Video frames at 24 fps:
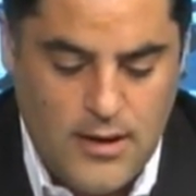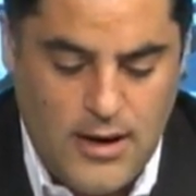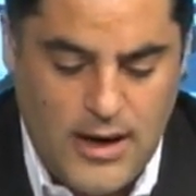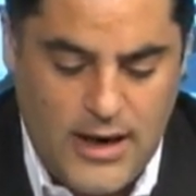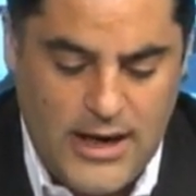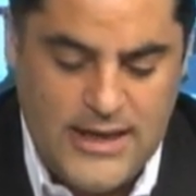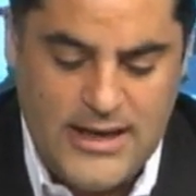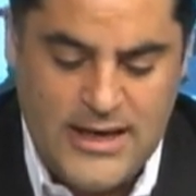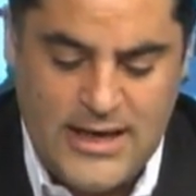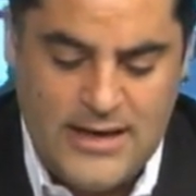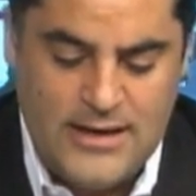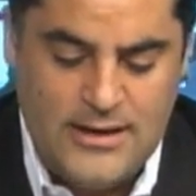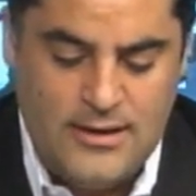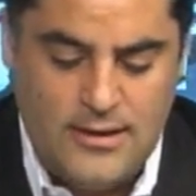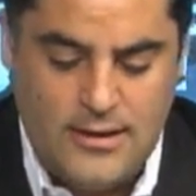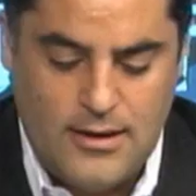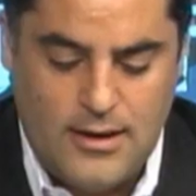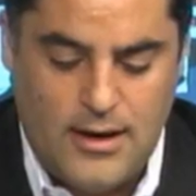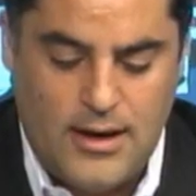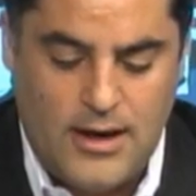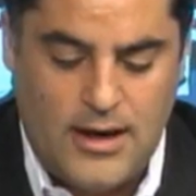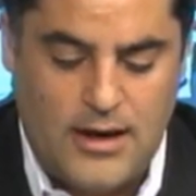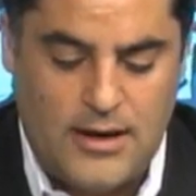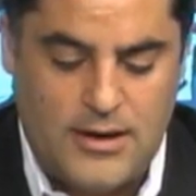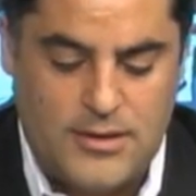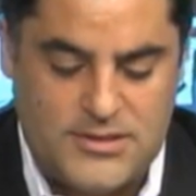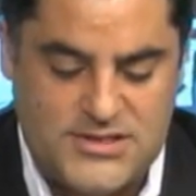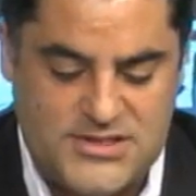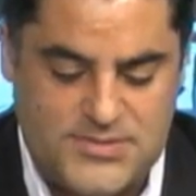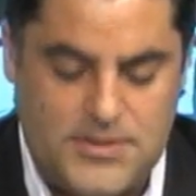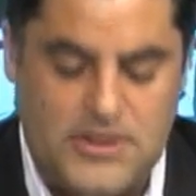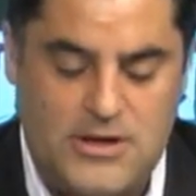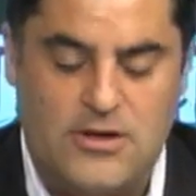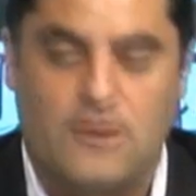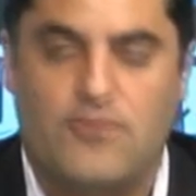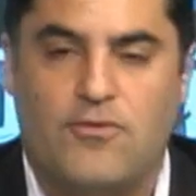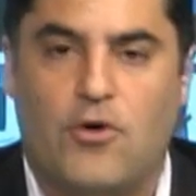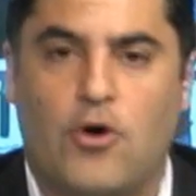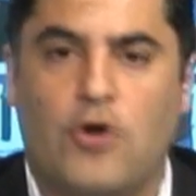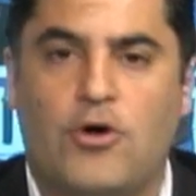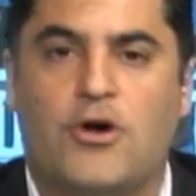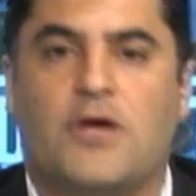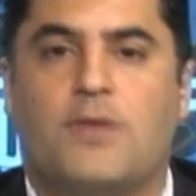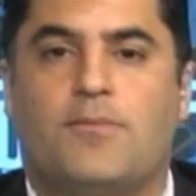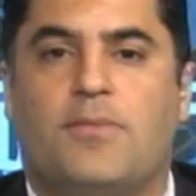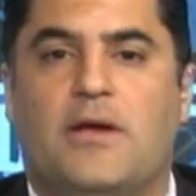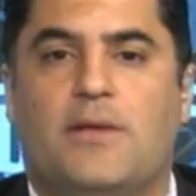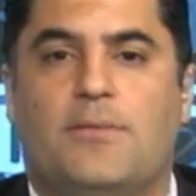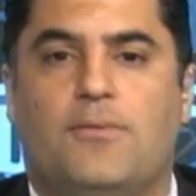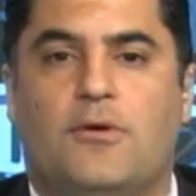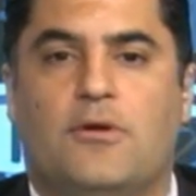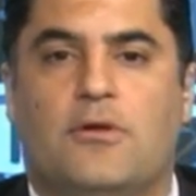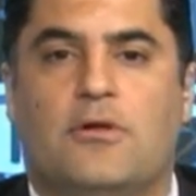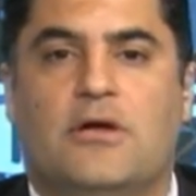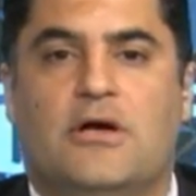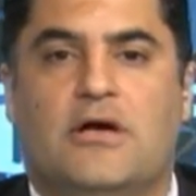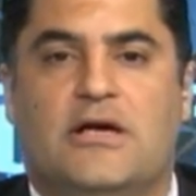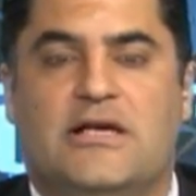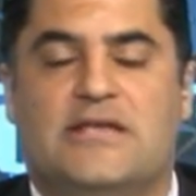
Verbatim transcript: And then, uh, speaking of hurting people,